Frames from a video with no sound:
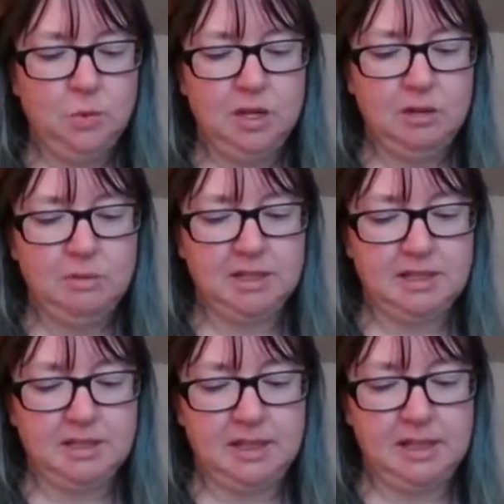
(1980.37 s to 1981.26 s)
Well,
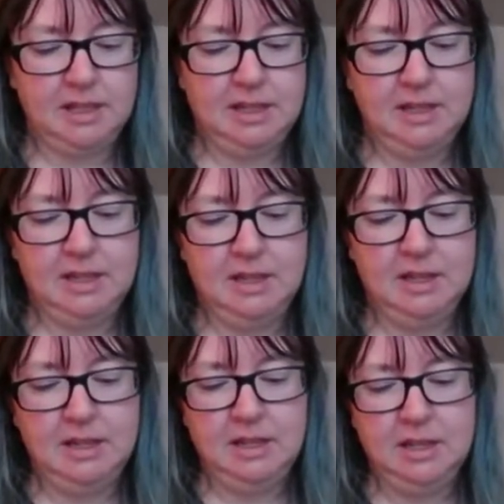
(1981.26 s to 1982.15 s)
Mrs. C,
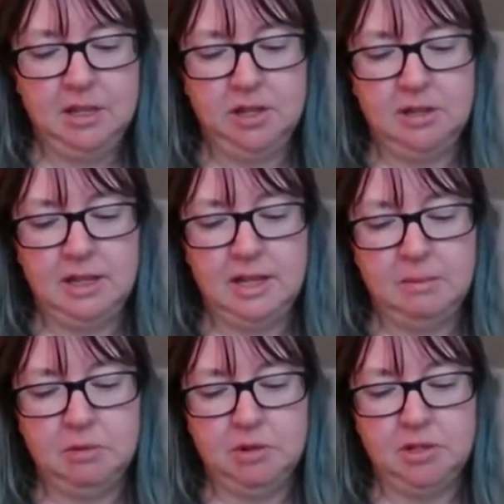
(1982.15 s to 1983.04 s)
you're
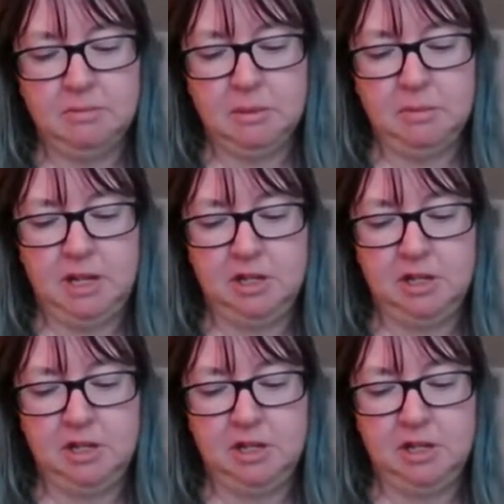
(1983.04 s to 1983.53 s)
like most of my